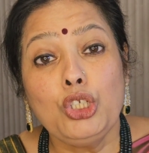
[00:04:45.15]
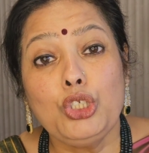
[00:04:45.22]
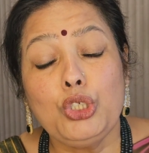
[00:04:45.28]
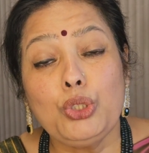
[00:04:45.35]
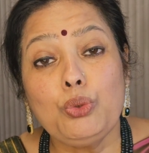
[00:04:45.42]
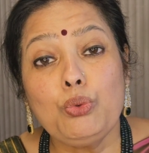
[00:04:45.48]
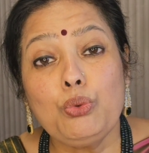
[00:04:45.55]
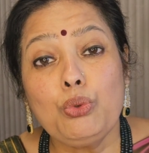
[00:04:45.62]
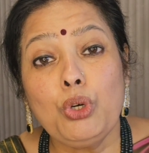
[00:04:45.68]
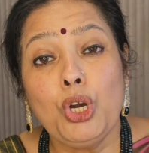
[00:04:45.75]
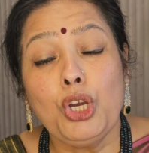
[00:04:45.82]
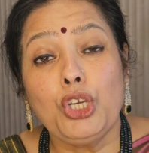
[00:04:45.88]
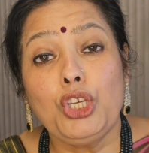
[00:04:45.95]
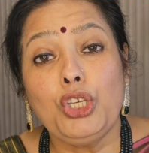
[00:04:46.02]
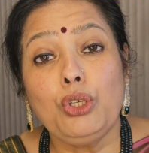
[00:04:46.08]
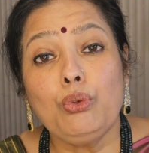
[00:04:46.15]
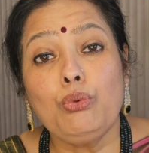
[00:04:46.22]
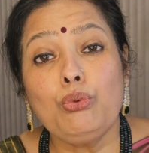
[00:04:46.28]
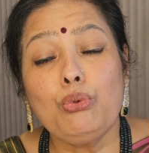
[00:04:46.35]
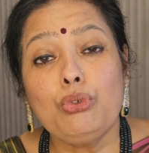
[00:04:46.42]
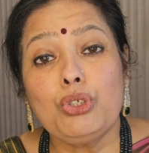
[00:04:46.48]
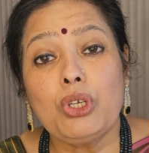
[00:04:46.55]
two
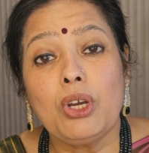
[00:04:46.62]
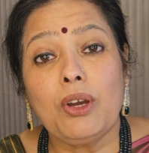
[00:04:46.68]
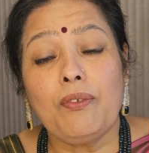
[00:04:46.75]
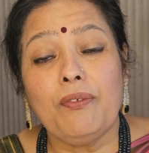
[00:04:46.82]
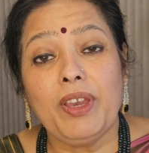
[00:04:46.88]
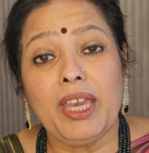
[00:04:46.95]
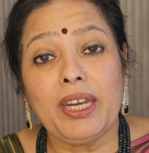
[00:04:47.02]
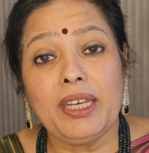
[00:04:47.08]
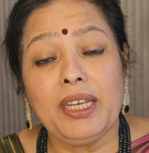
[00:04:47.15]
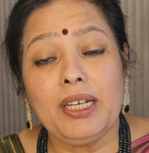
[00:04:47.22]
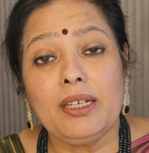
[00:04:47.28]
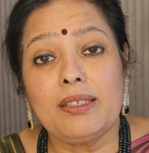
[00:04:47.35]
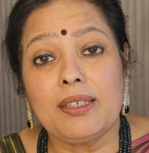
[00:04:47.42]
huge varied